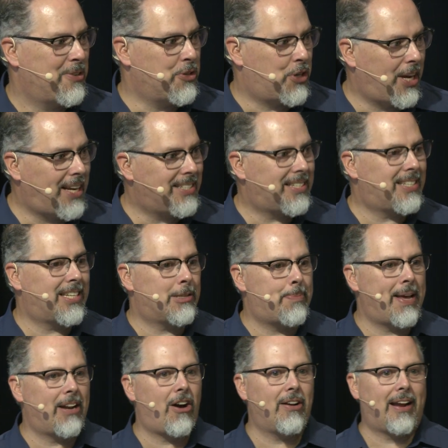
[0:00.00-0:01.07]
Jesus has
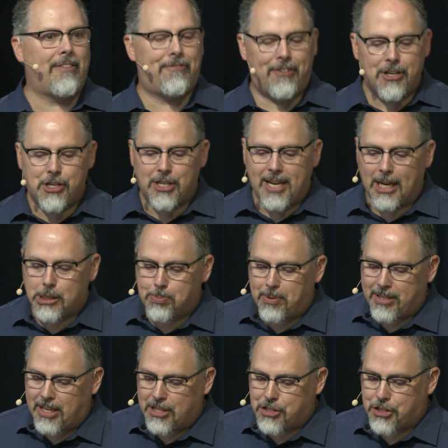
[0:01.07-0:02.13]
been on a fishing
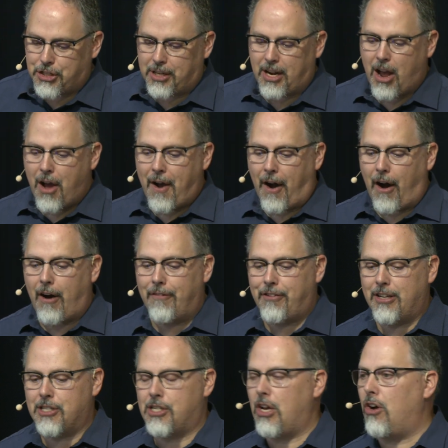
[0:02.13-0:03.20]
expedition of
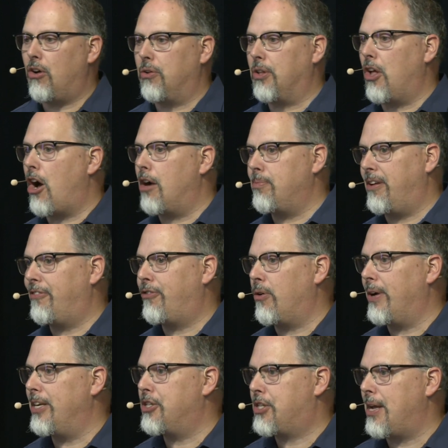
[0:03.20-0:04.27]
his own long
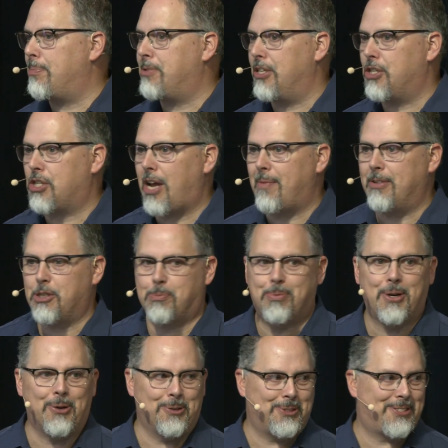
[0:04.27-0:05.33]
before he stepped in Simon's
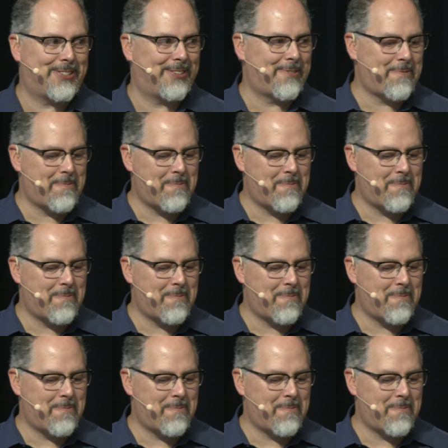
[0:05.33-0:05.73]
boat.